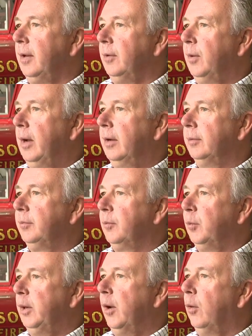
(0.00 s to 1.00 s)
Well,
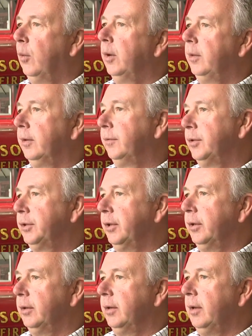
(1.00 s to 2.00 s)
we know one thing for
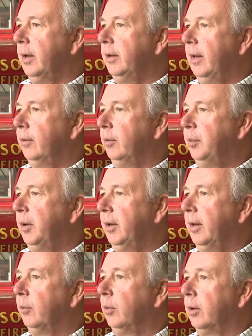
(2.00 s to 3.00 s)
sure, and that would be
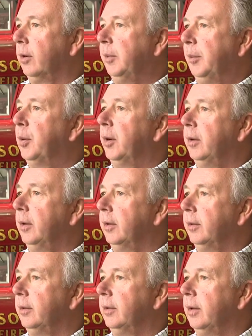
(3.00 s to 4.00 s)
that we're going to be putting
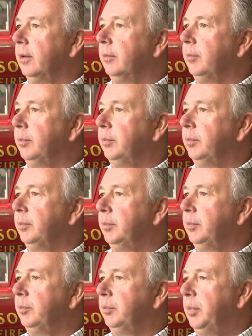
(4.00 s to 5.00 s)
a, a
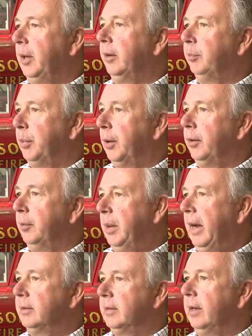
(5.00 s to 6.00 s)
big burden
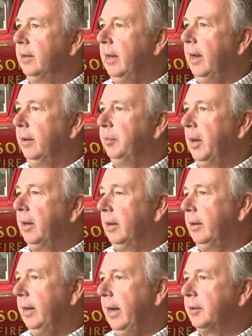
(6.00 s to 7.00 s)
back on the back on
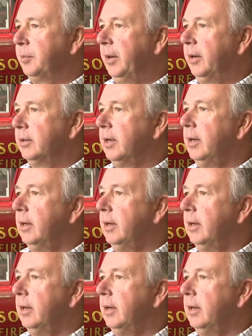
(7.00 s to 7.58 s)
the taxpayers.